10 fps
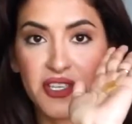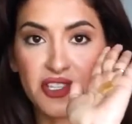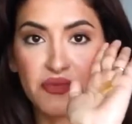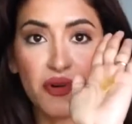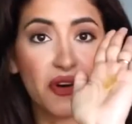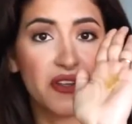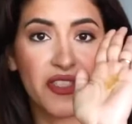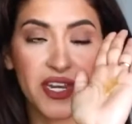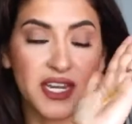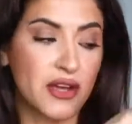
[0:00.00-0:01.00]
This is more
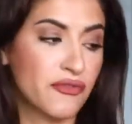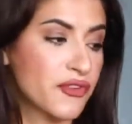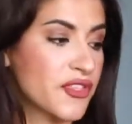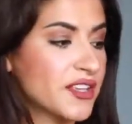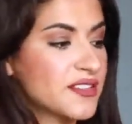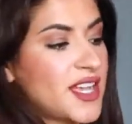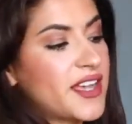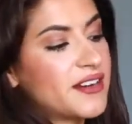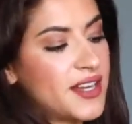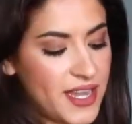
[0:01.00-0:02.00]
than enough for the
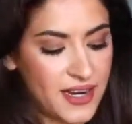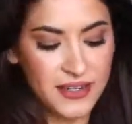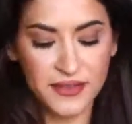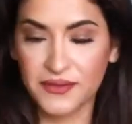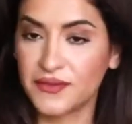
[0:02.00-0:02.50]
entire hair.